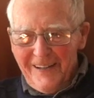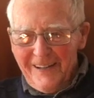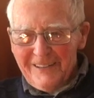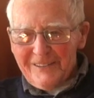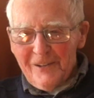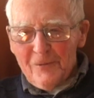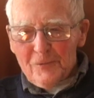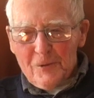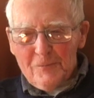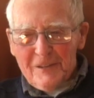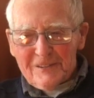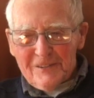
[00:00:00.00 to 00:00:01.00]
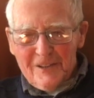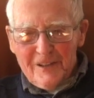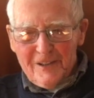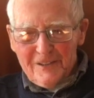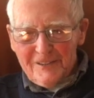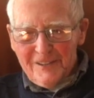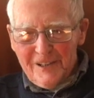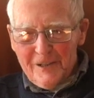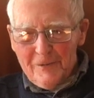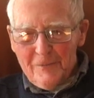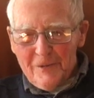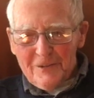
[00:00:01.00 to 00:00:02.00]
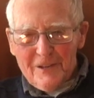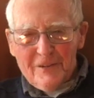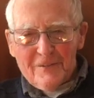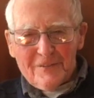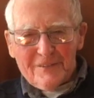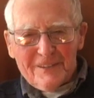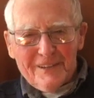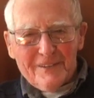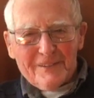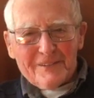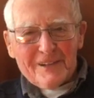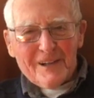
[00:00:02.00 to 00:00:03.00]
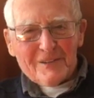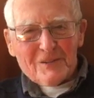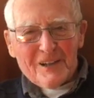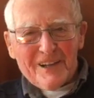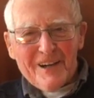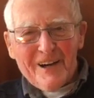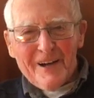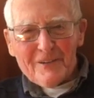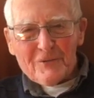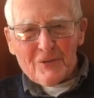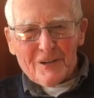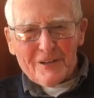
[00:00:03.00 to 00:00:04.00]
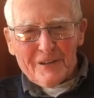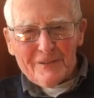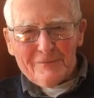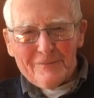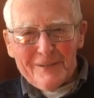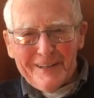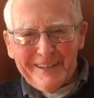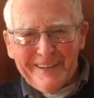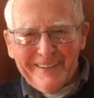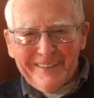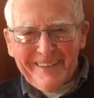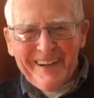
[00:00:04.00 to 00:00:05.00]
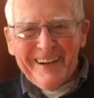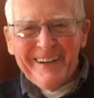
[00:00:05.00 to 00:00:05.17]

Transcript: As optimistic as anybody touching 100 can be.